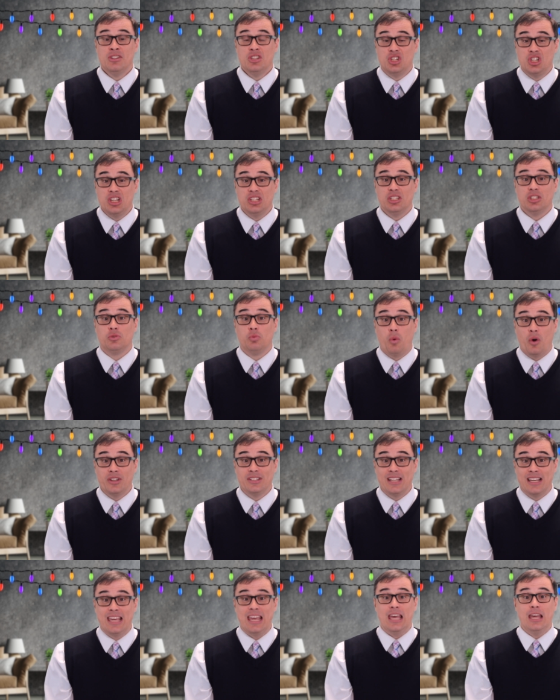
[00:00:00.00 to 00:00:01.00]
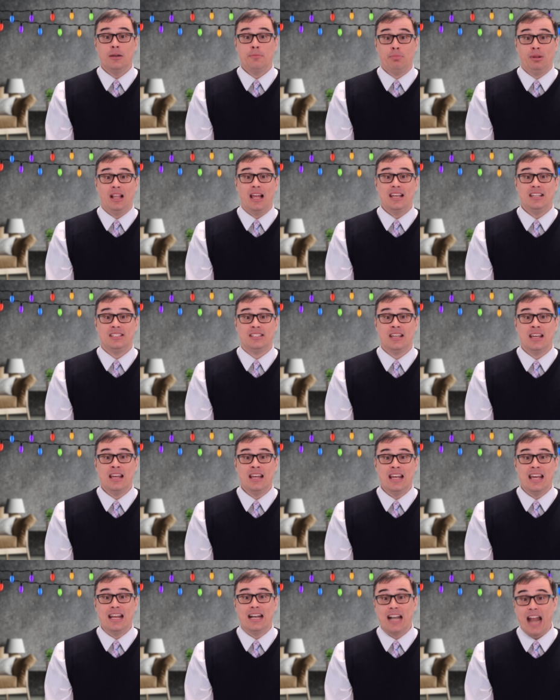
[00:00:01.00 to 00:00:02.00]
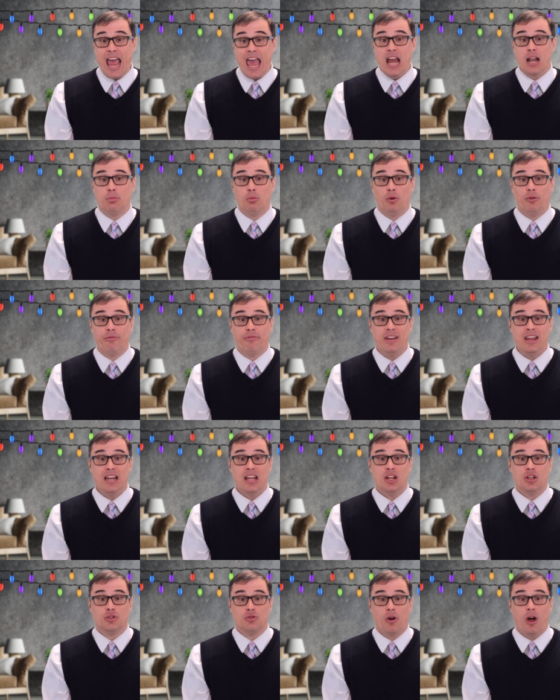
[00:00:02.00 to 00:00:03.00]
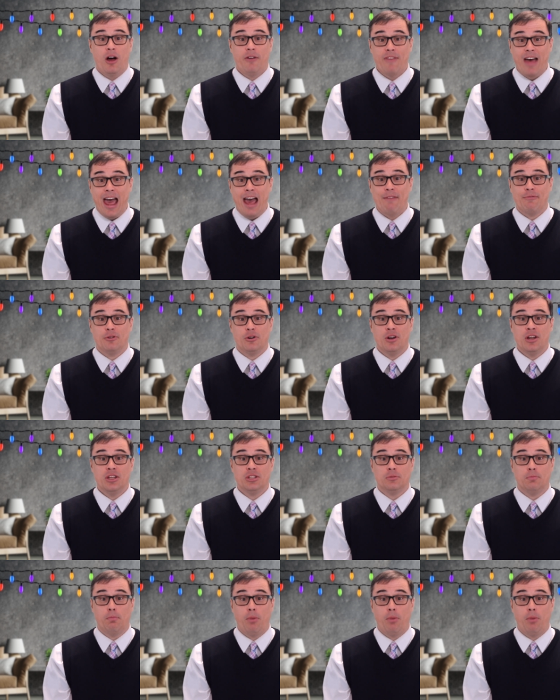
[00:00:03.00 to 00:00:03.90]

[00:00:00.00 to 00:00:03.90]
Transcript: Jesus was again placed in an animal feeding trough after his